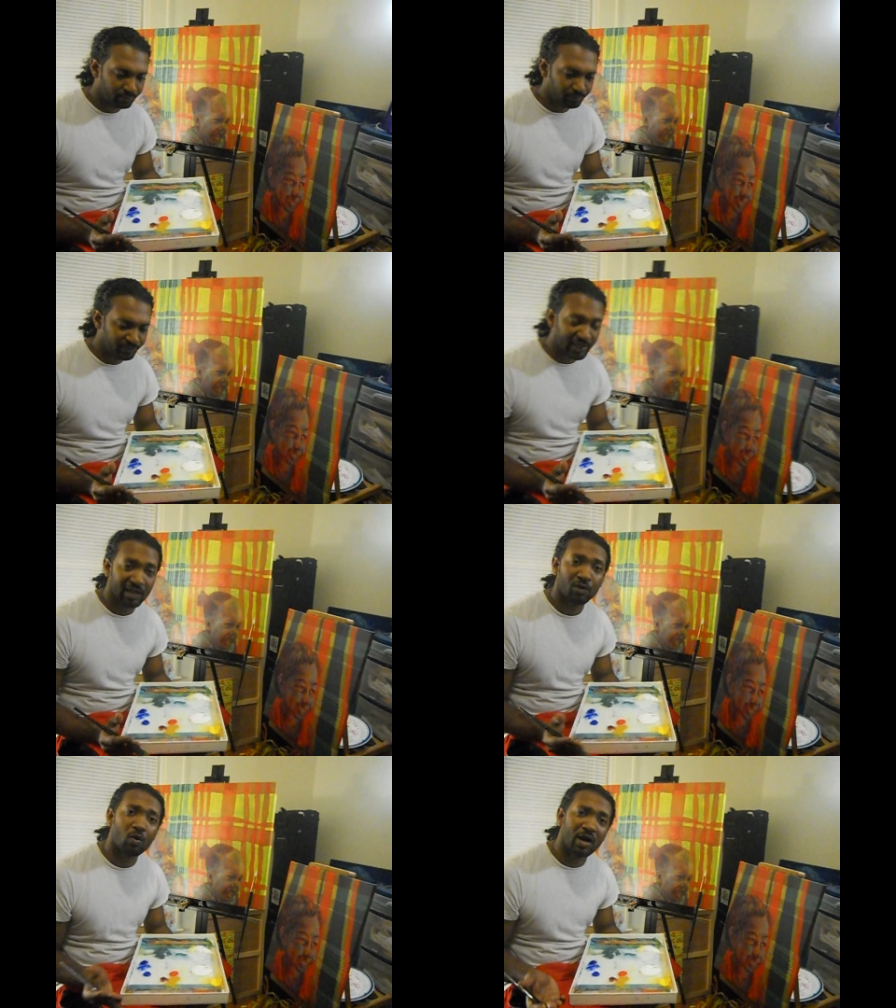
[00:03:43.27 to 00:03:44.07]

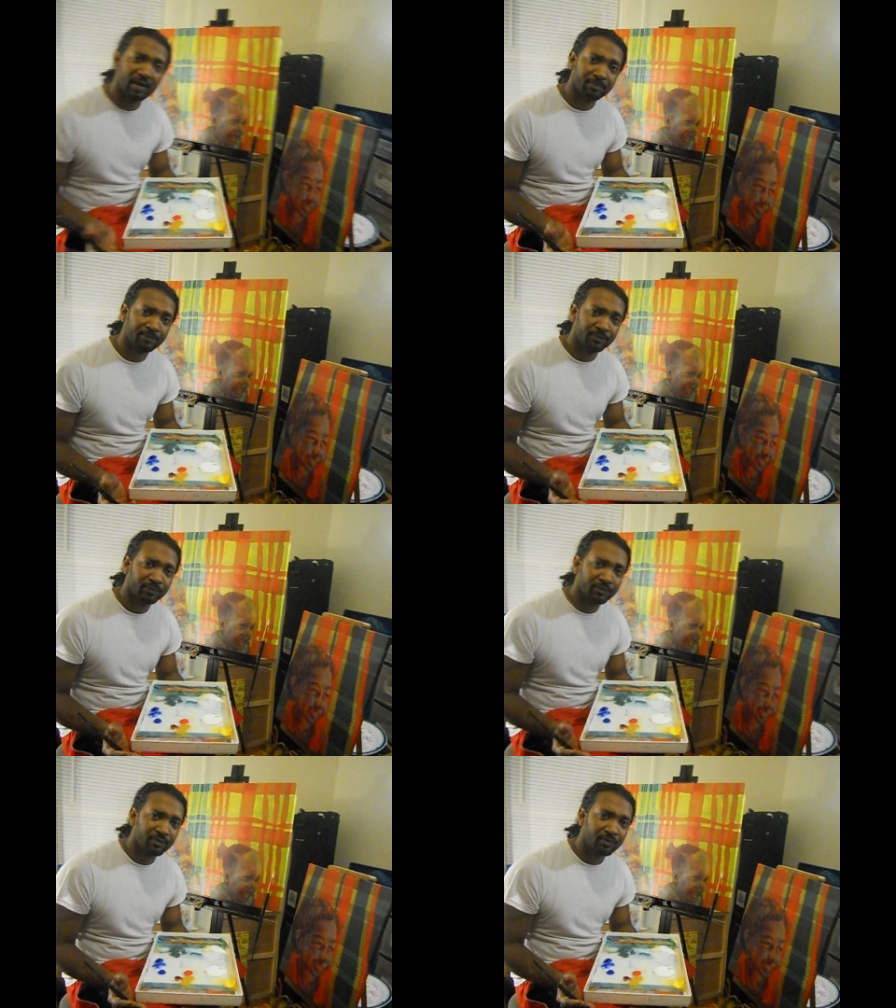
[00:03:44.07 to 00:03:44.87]
Delacroix,
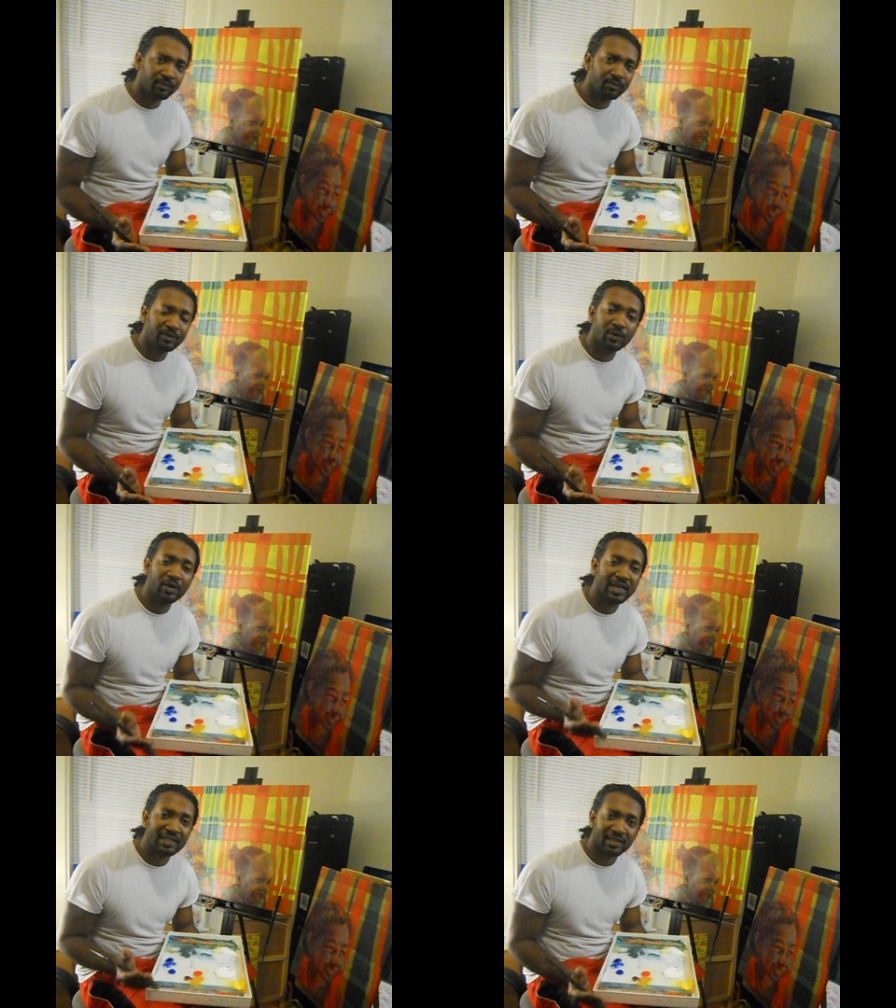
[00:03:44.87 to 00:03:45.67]
they were
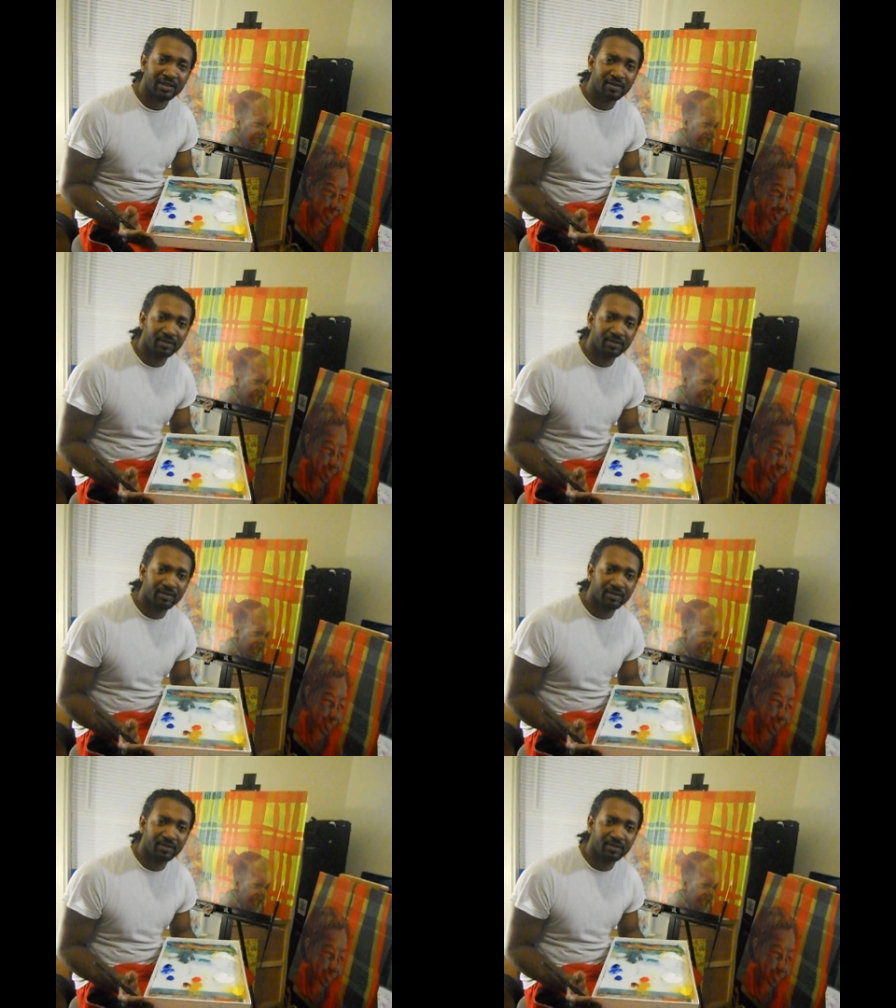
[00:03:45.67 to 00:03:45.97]
hated.